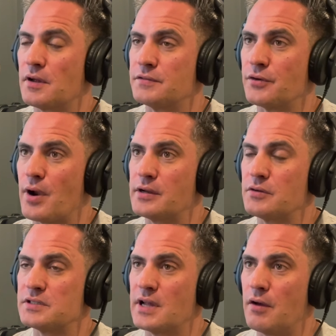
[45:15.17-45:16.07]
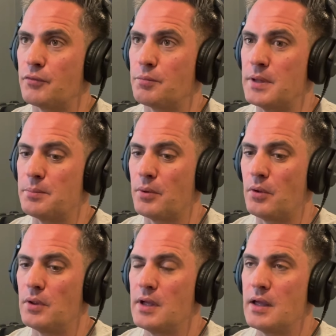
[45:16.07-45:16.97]
of surrounding yourself with
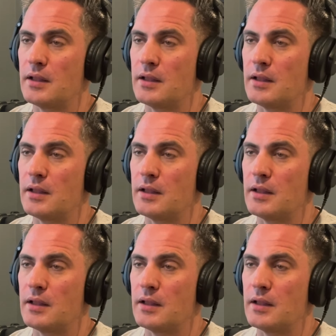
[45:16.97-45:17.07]
people.